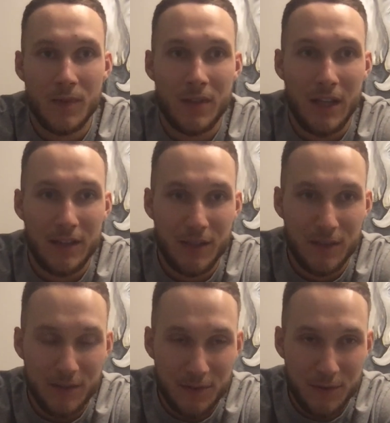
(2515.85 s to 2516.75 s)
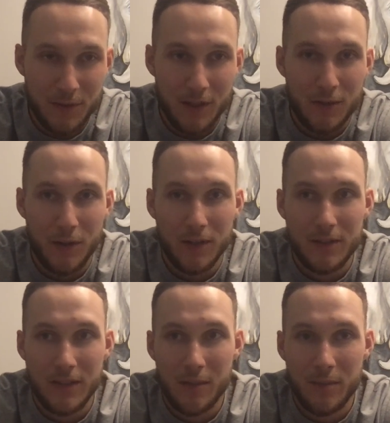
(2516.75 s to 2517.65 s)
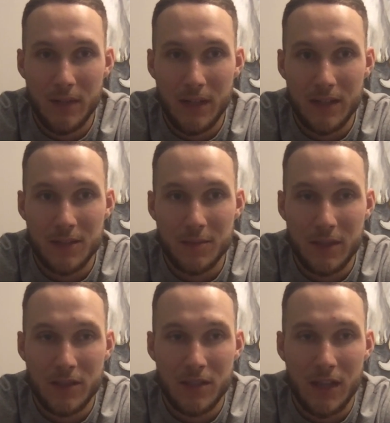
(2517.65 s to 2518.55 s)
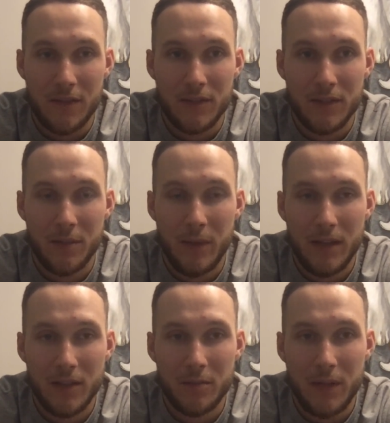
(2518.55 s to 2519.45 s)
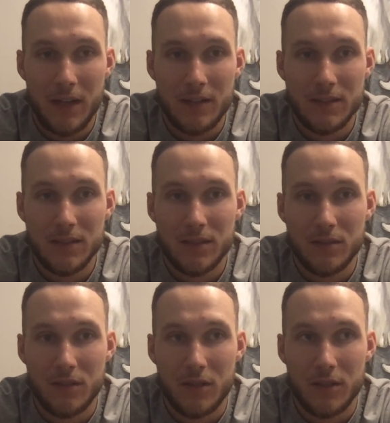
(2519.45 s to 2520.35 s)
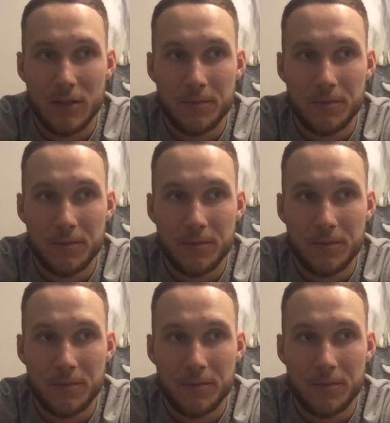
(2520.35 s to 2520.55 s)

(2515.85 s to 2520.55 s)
getting to the cold tub like especially after demanding practices or